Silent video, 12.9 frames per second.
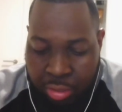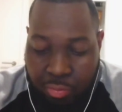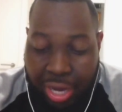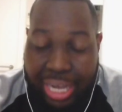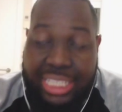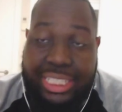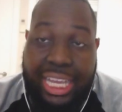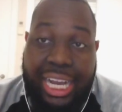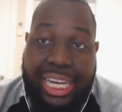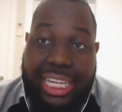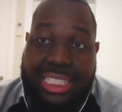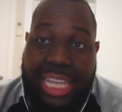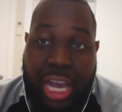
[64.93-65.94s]
Ronnie
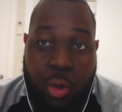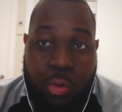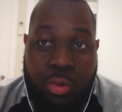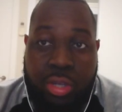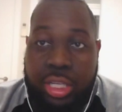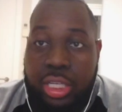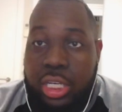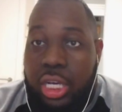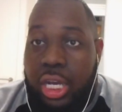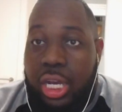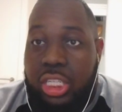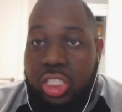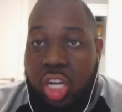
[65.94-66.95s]
Stanley is out.
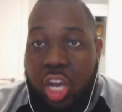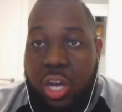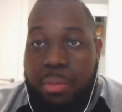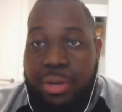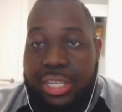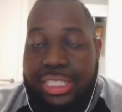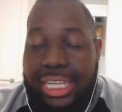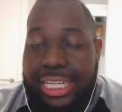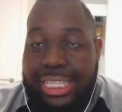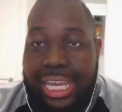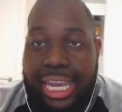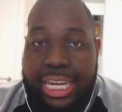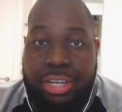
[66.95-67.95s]
John Harbaugh
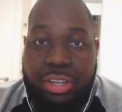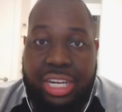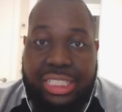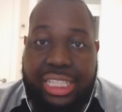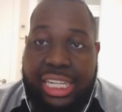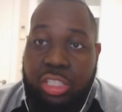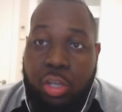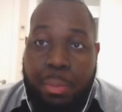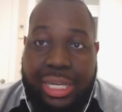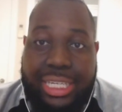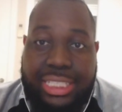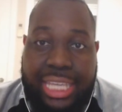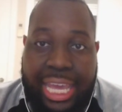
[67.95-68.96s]
said that, you know, he doesn't think he's going to
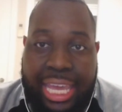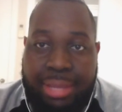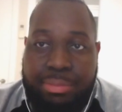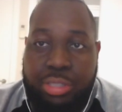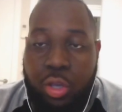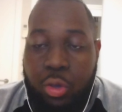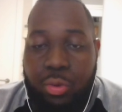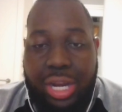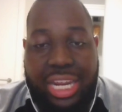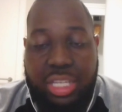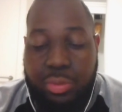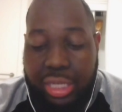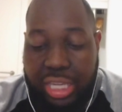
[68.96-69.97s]
make this game, so that
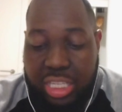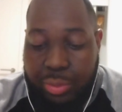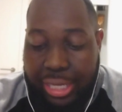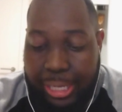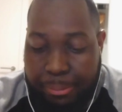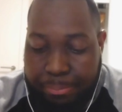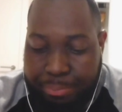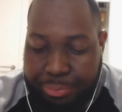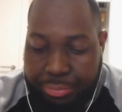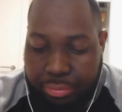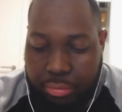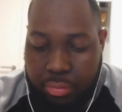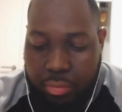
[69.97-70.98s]
is what it is with him.
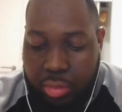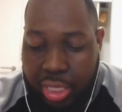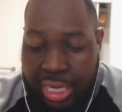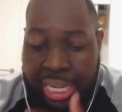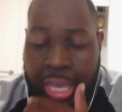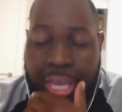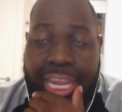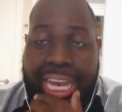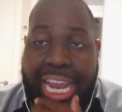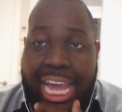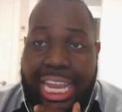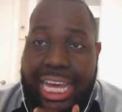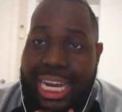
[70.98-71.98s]
Now, they
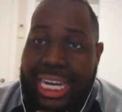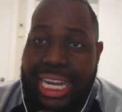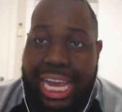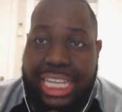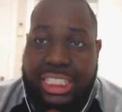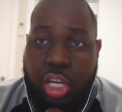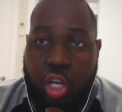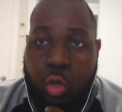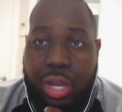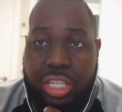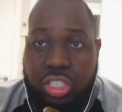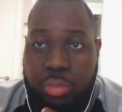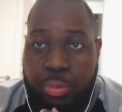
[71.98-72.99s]
got a lot of guys that are
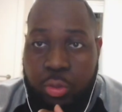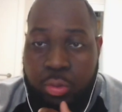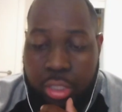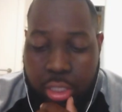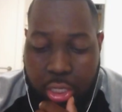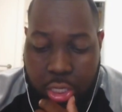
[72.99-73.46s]
questionable.